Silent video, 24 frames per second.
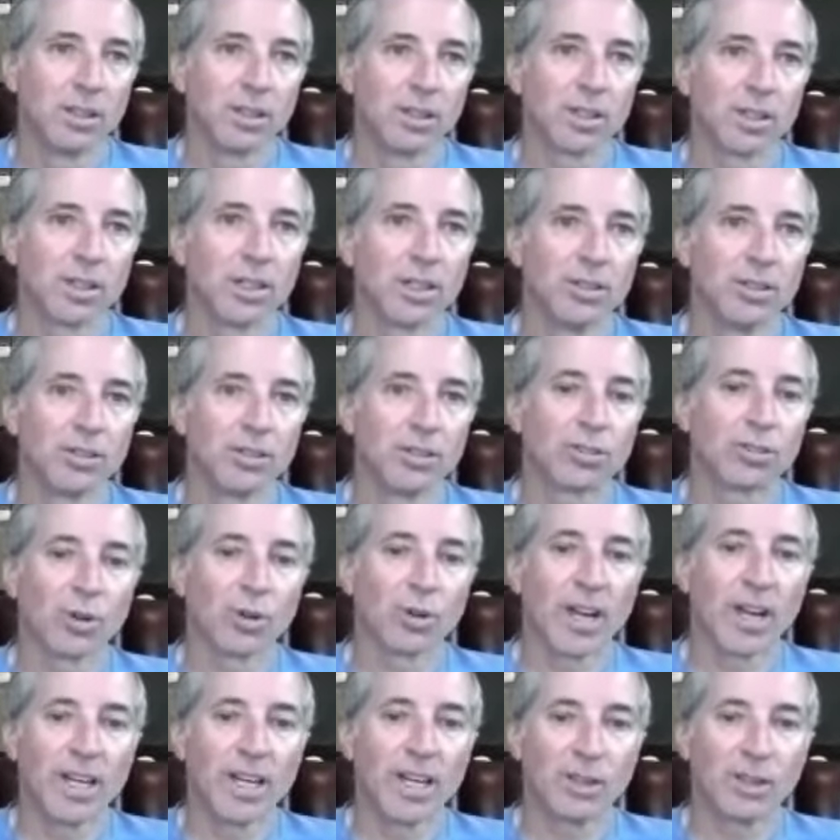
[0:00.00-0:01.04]

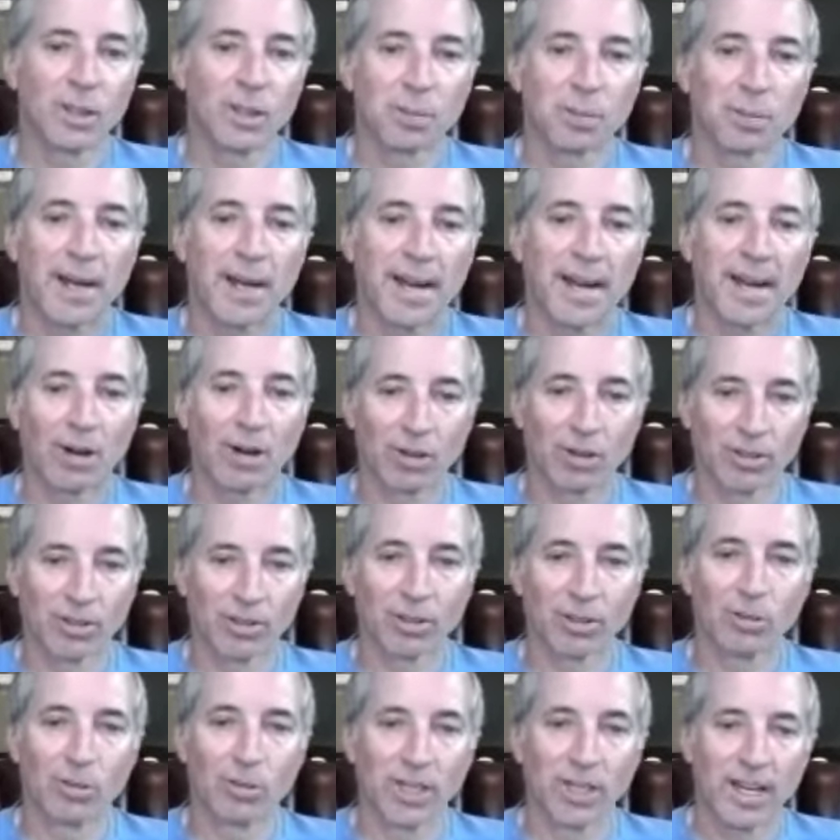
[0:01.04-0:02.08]
constrain the
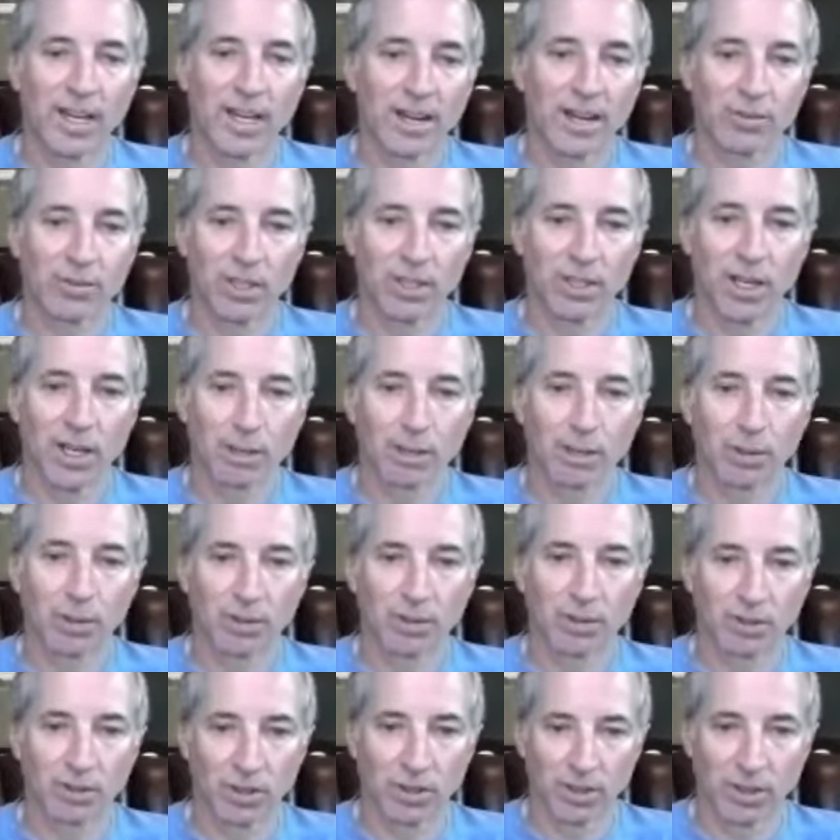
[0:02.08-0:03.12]
power that we have the
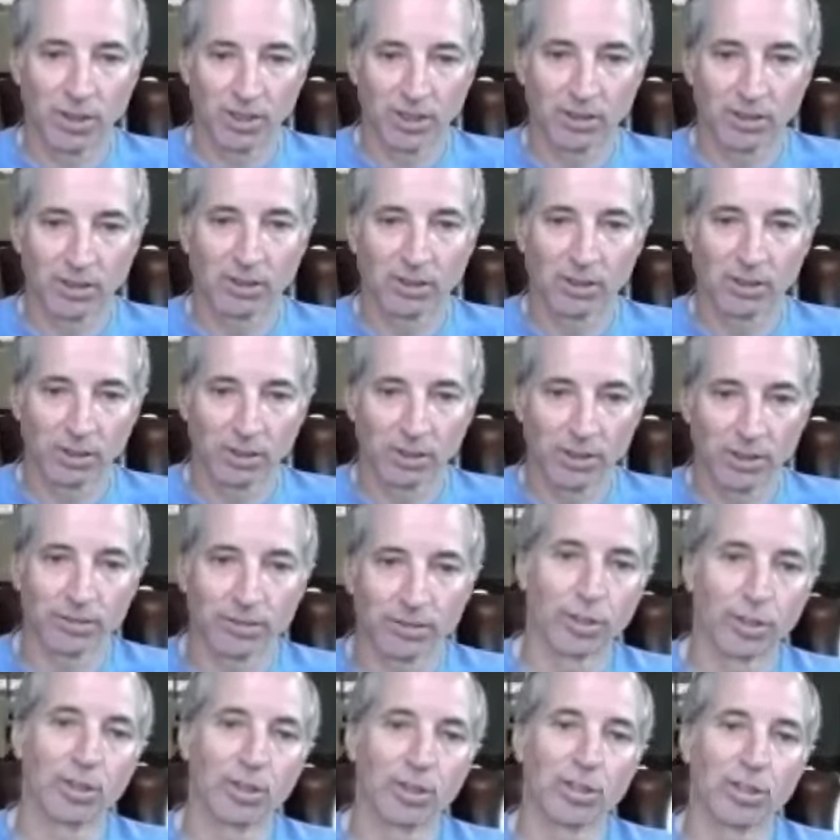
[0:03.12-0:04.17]
opportunity to
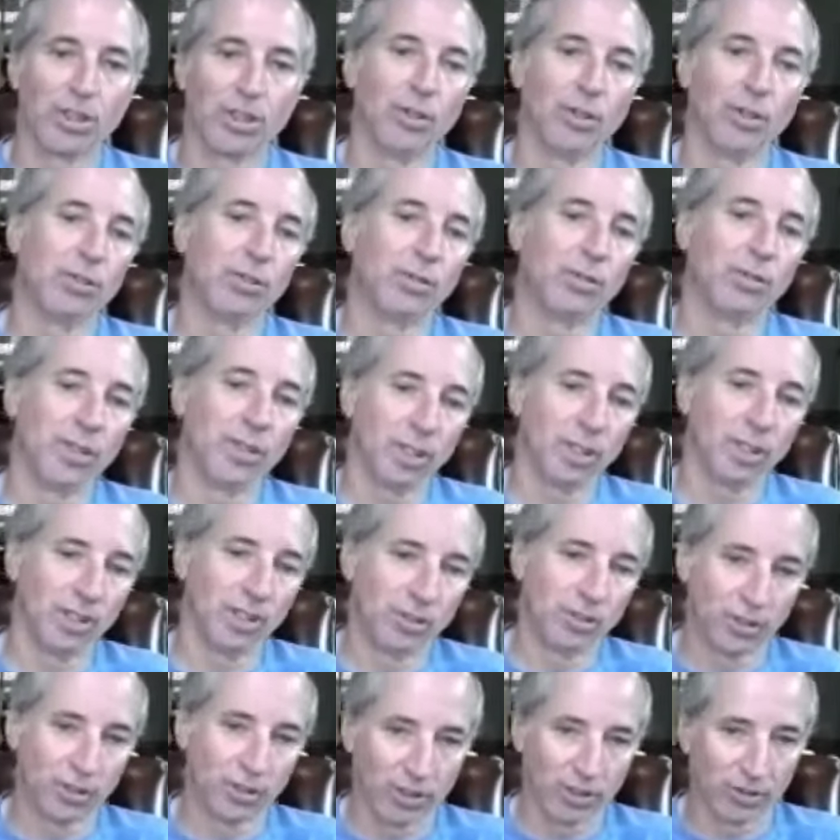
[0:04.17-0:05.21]
deliver to those
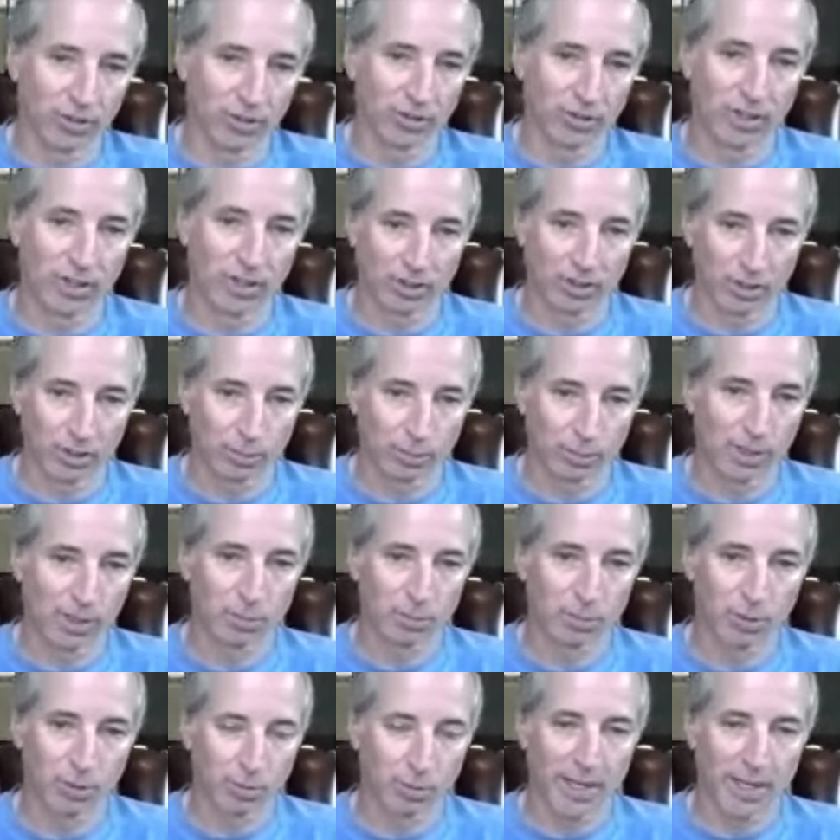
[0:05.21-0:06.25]
villages and to
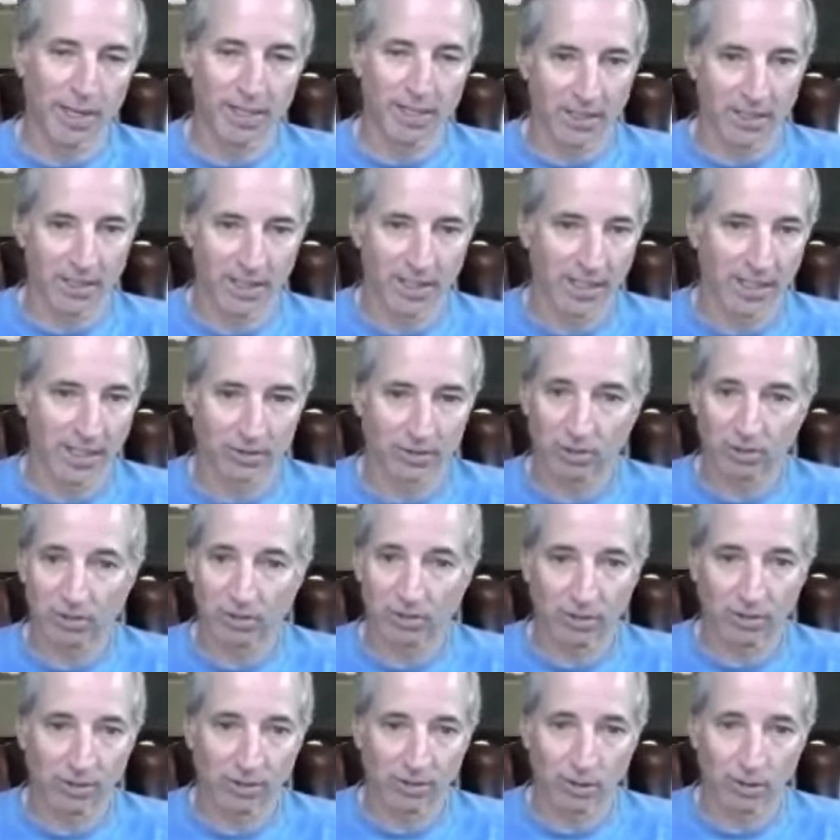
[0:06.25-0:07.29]
people by
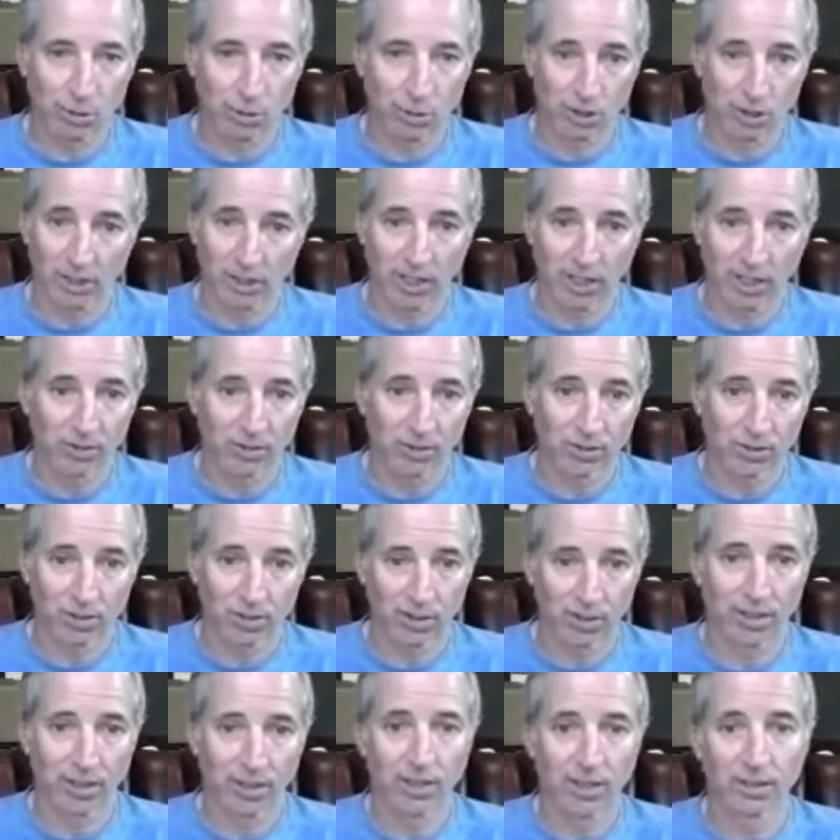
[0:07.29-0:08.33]
enhanced
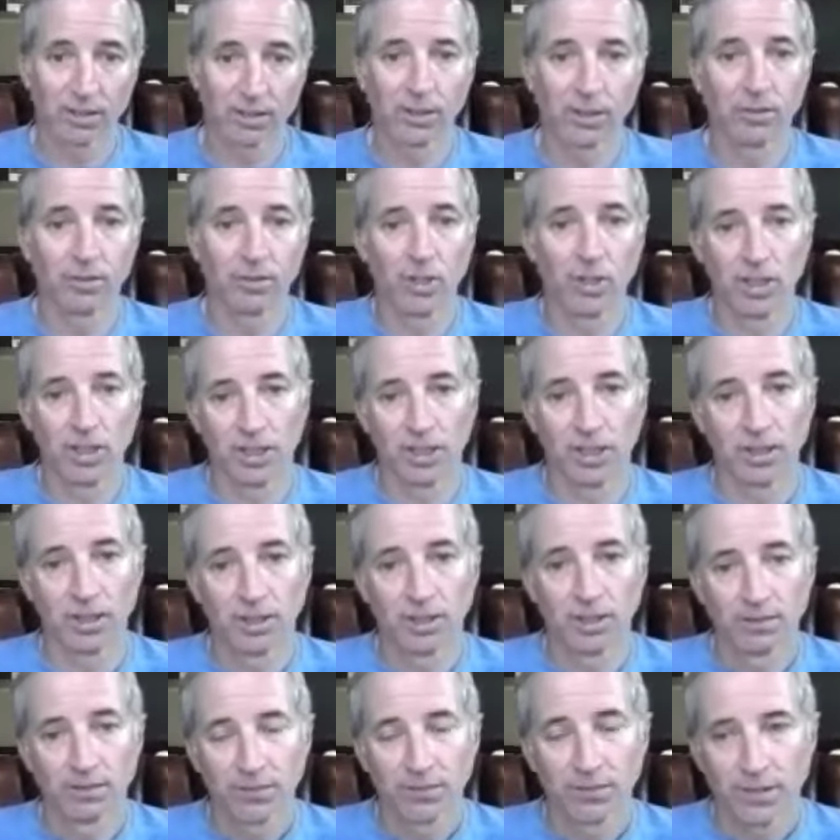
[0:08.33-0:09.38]
communication and
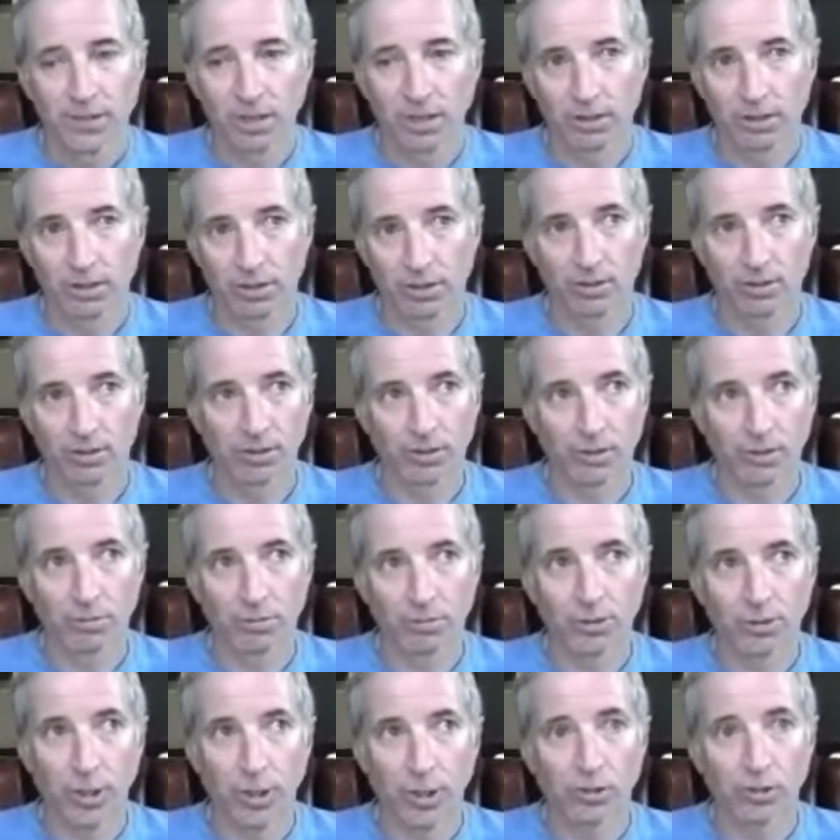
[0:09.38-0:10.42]
connectivity under
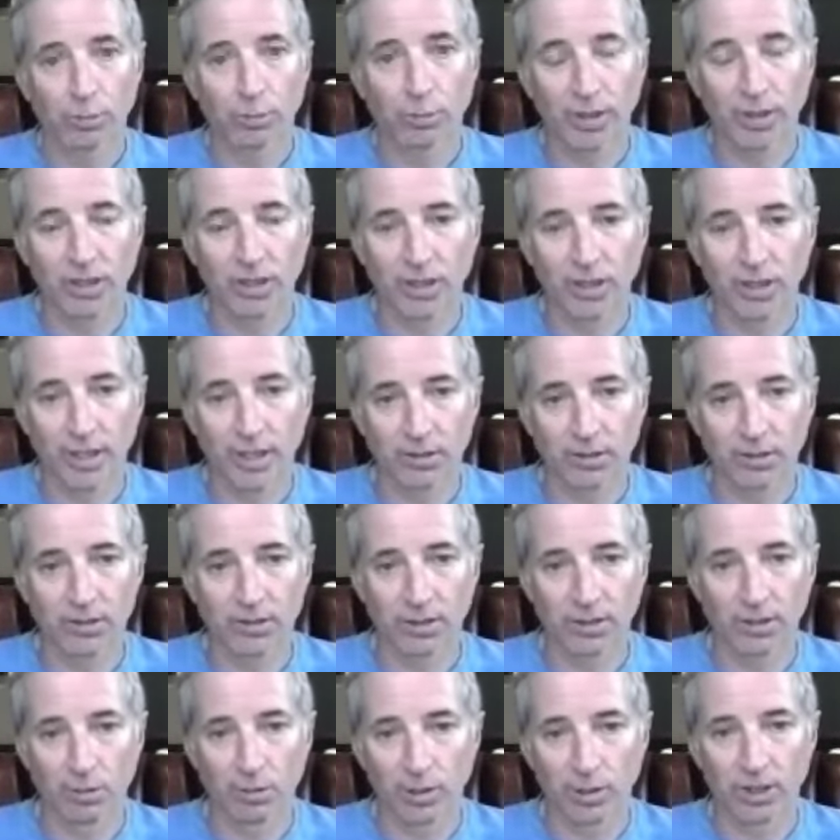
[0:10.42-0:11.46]
some false
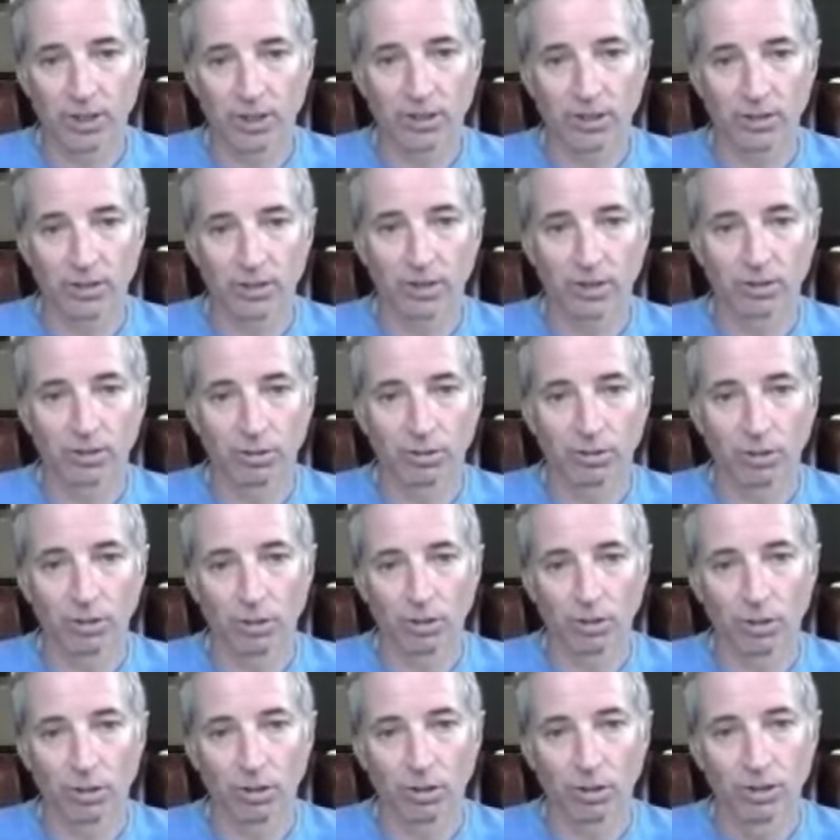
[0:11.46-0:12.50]
pretense that we can
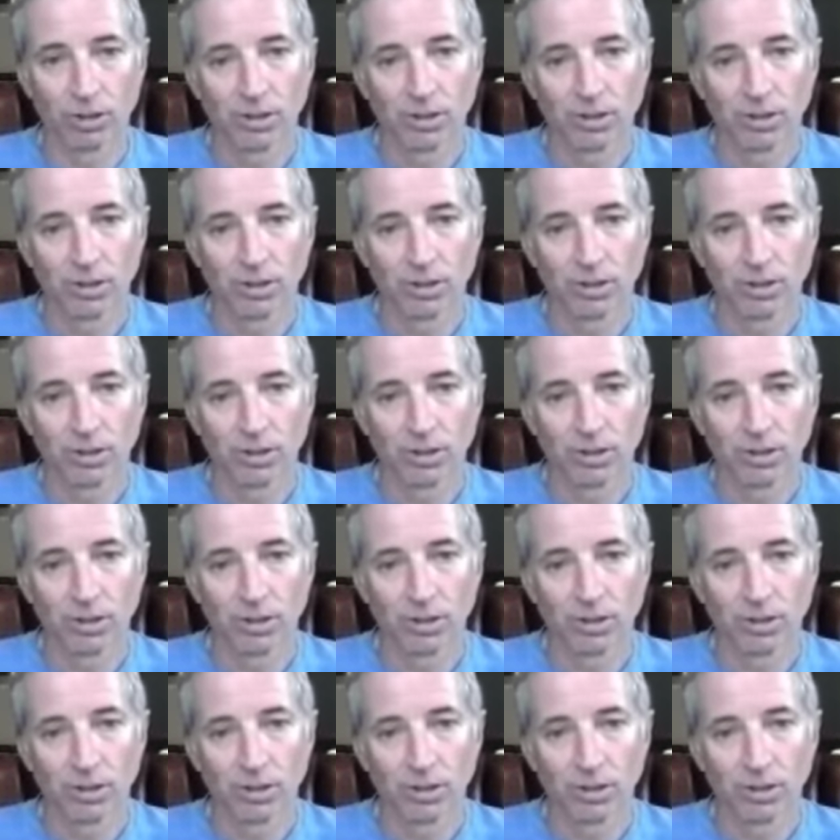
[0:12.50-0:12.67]
control